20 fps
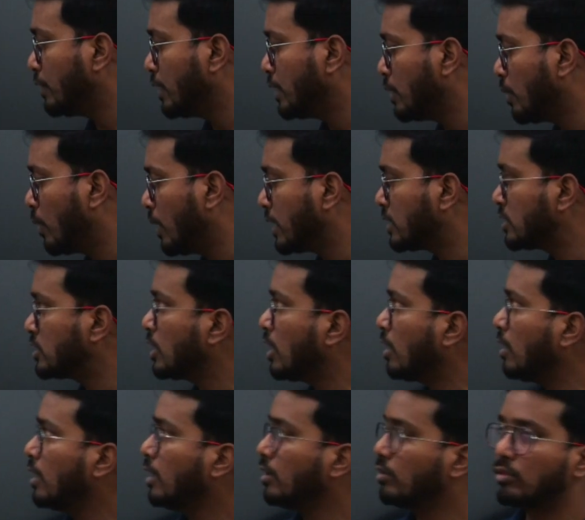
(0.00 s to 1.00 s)
video
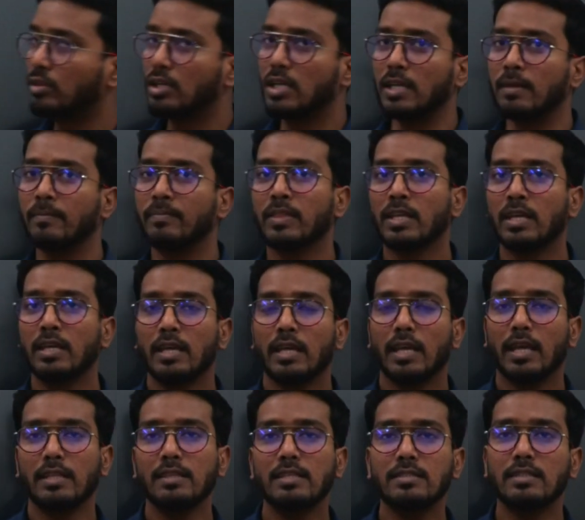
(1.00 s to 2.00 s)
lecture 3.
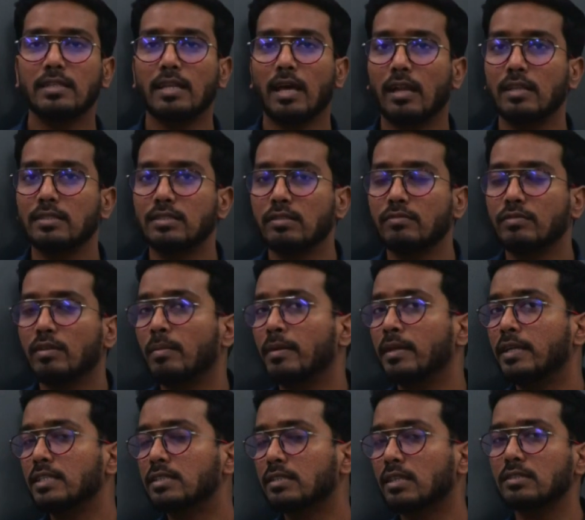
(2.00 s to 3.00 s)
In this analysis, we
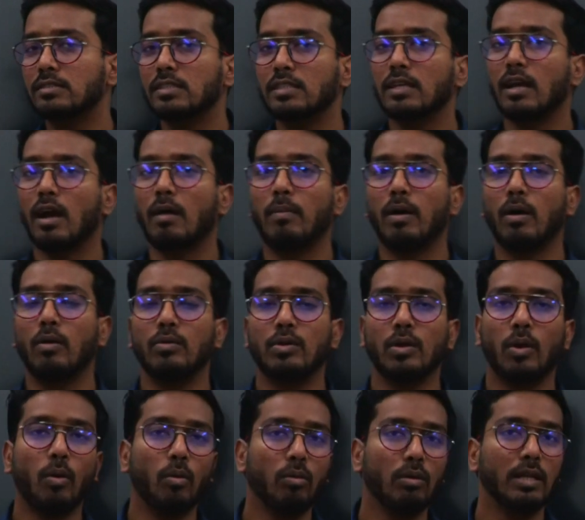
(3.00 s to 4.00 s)
will be discussing about
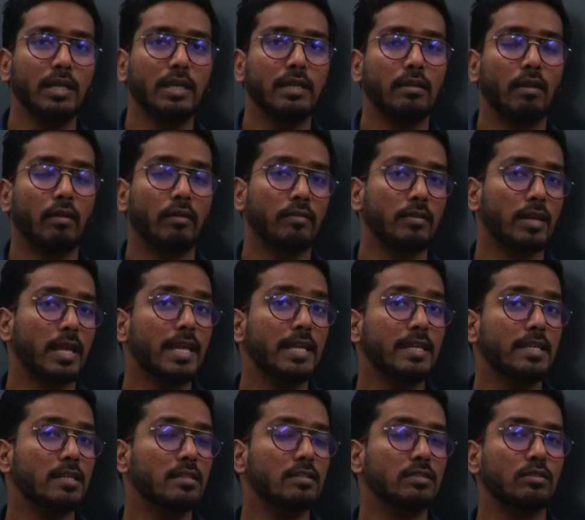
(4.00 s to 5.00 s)
only
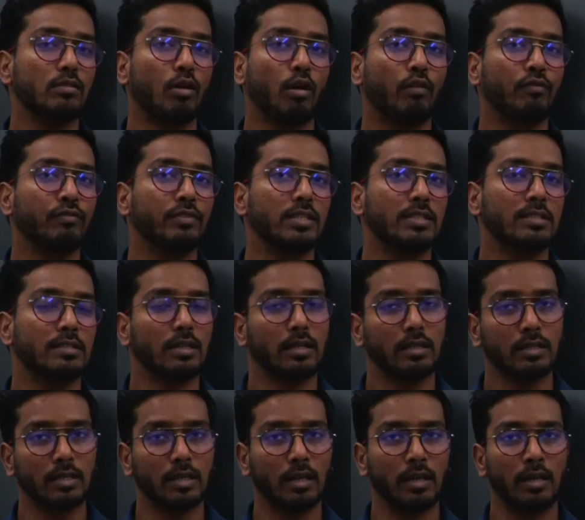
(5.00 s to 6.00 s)
radius of the
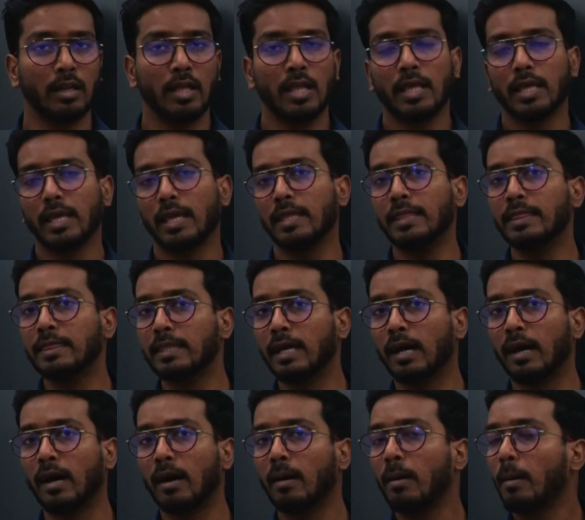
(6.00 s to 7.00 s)
circle in
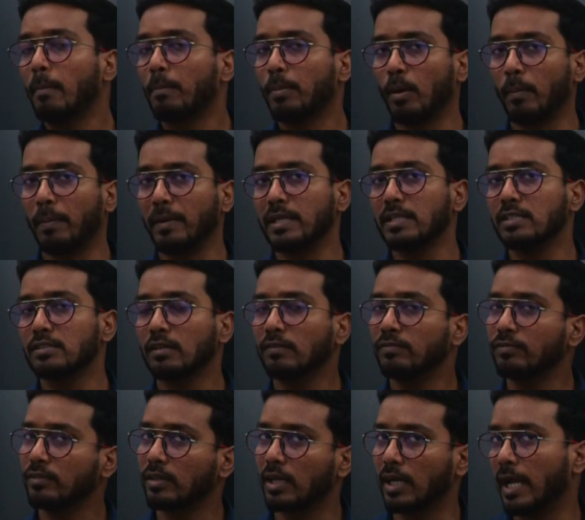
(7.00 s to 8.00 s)
the properties
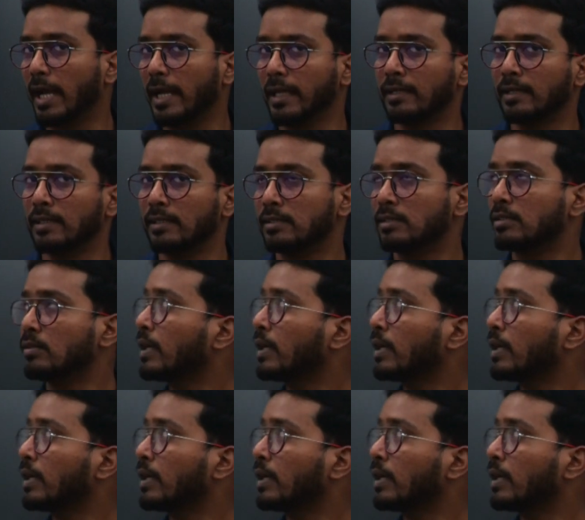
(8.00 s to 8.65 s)
of triangles.